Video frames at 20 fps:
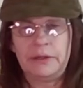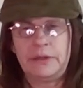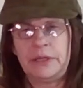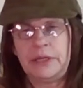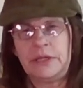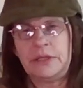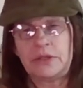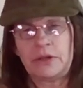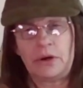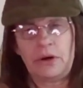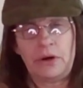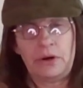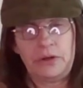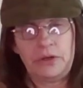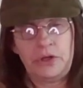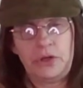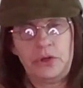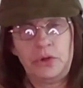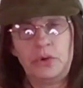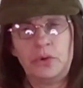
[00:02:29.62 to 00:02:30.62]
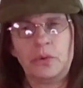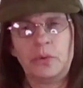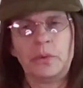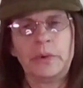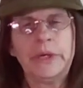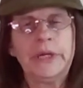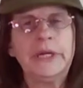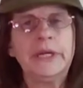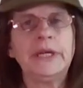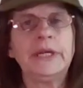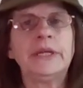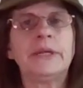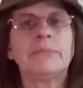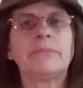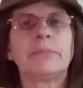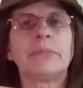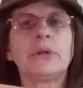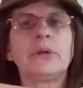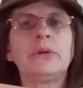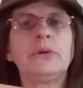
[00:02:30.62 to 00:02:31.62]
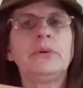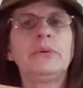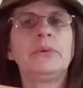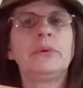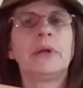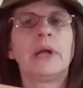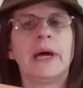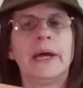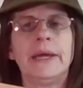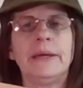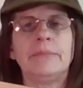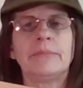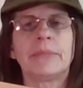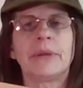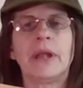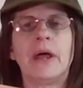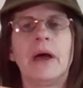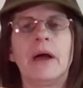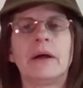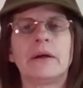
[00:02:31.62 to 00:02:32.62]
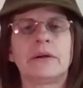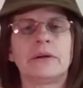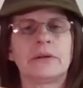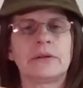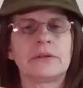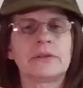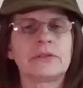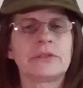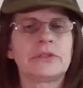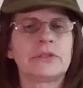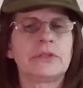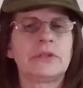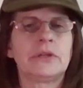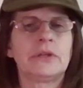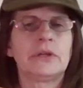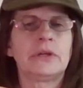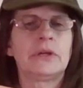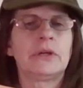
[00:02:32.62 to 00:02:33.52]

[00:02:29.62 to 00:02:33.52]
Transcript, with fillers: and these are you read blue light blockers.